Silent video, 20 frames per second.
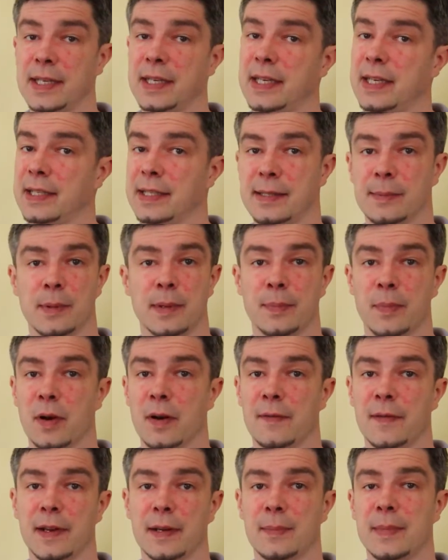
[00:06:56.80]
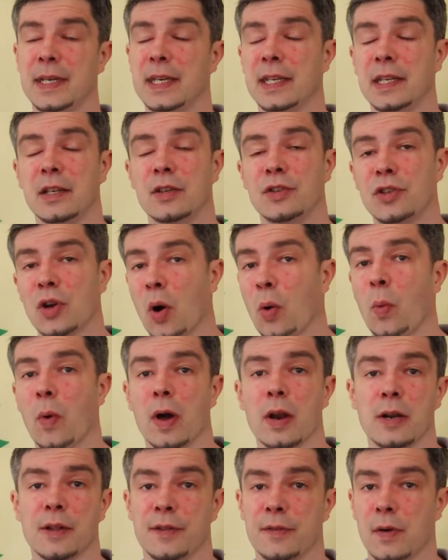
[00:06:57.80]
It needs to be perfect, meaning you don't
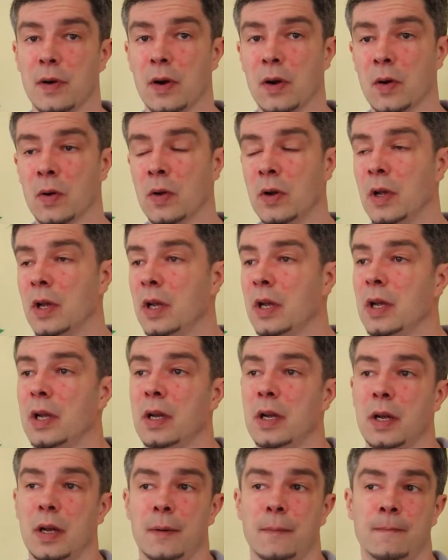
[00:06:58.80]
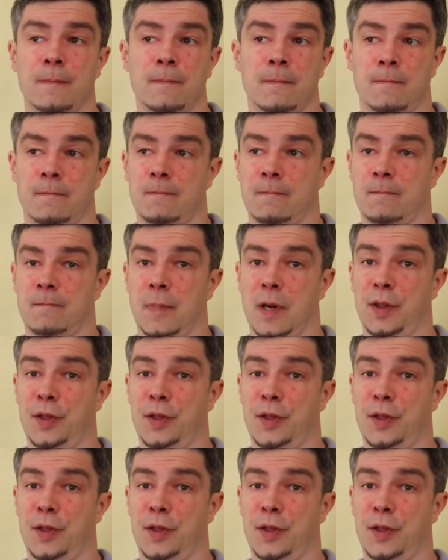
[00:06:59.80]
want to throw a